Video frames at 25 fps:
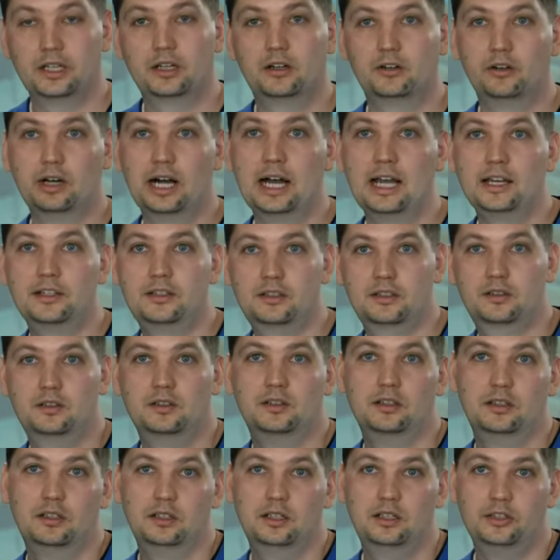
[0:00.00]
write
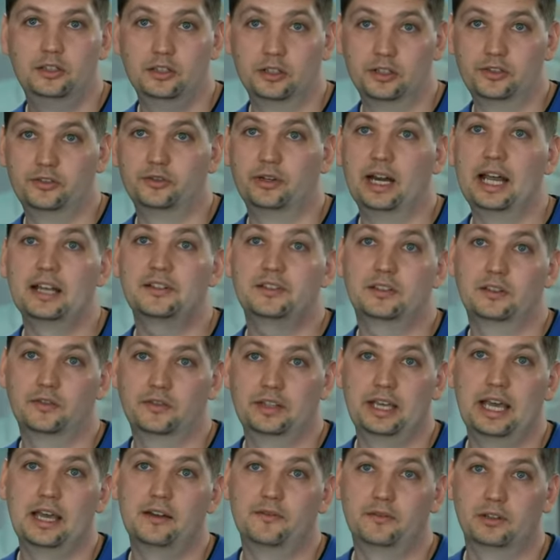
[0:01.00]
your address on
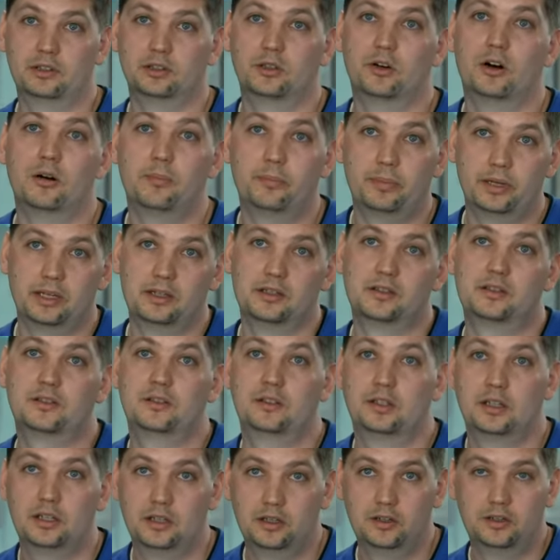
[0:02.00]
the envelope and
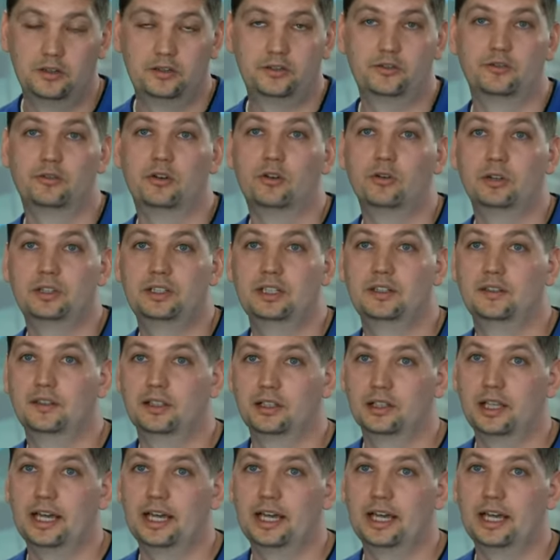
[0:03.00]
throw it in the